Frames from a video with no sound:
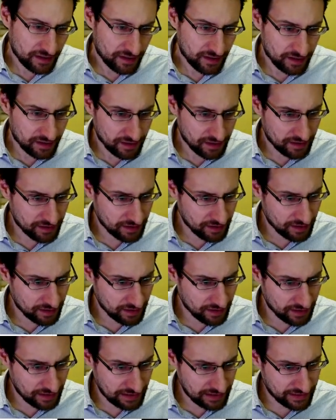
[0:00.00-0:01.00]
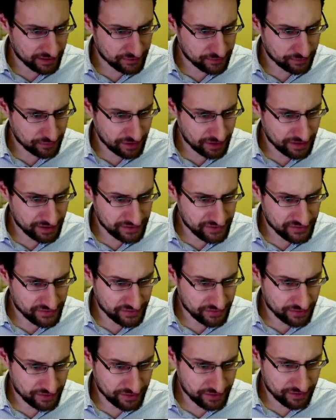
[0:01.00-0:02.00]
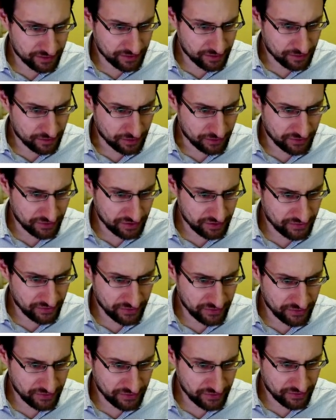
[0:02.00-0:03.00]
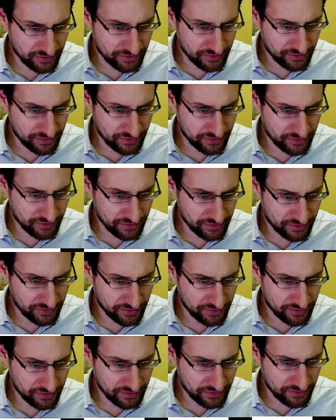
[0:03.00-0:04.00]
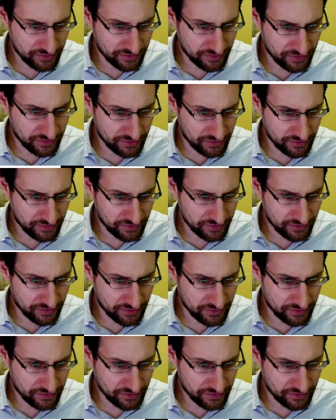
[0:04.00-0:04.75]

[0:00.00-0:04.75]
Alex writes, got an SE on eBay for 30 and